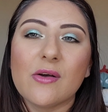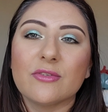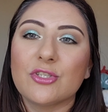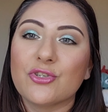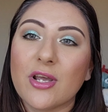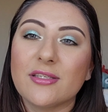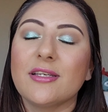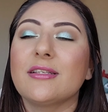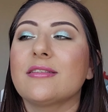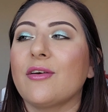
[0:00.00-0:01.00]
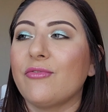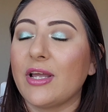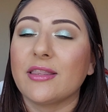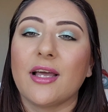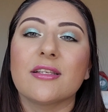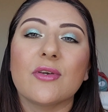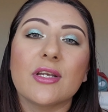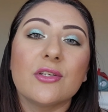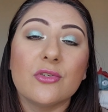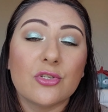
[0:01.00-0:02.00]
I was stressing and stuff like that. So
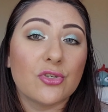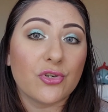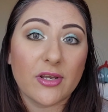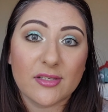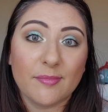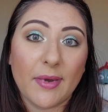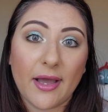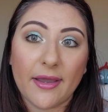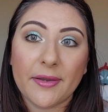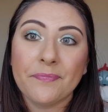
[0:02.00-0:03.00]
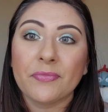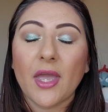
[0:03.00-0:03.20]
I do stress by.